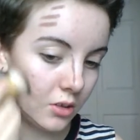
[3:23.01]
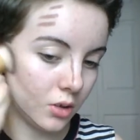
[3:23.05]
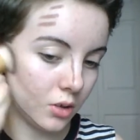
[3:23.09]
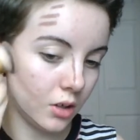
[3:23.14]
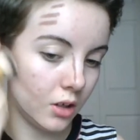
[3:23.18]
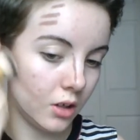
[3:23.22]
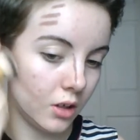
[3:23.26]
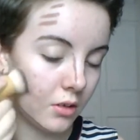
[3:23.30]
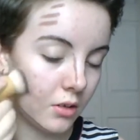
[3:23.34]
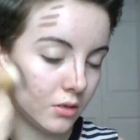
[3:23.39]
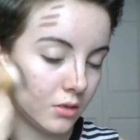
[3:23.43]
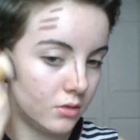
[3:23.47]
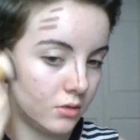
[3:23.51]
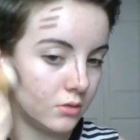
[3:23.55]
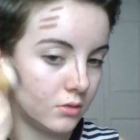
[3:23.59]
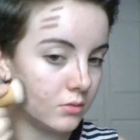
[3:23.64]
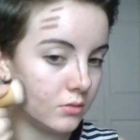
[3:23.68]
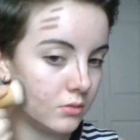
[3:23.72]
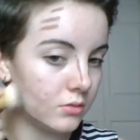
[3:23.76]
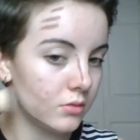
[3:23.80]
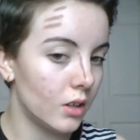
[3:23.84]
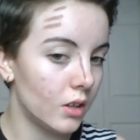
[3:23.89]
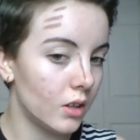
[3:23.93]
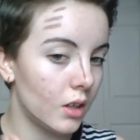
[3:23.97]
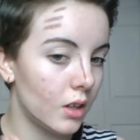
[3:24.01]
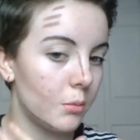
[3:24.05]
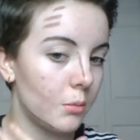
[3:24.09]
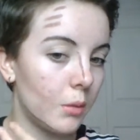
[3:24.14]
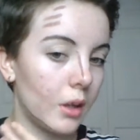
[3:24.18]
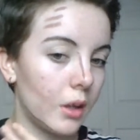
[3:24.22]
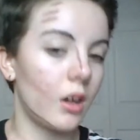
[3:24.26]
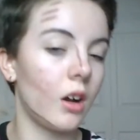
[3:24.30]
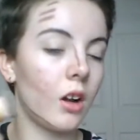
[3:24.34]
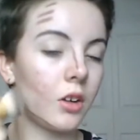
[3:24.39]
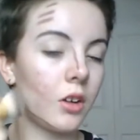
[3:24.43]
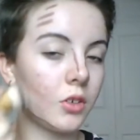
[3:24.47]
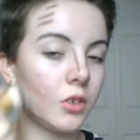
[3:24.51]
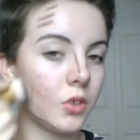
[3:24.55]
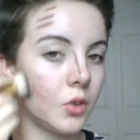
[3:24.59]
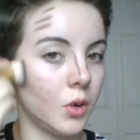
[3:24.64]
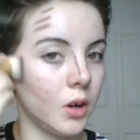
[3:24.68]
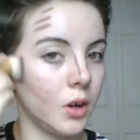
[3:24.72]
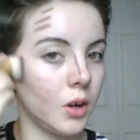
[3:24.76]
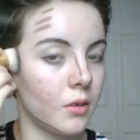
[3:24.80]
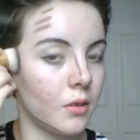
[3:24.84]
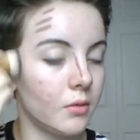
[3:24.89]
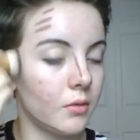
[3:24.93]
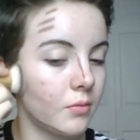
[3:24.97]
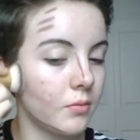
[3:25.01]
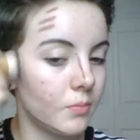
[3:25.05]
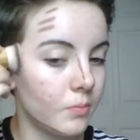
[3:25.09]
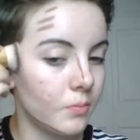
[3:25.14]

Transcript: or my contour.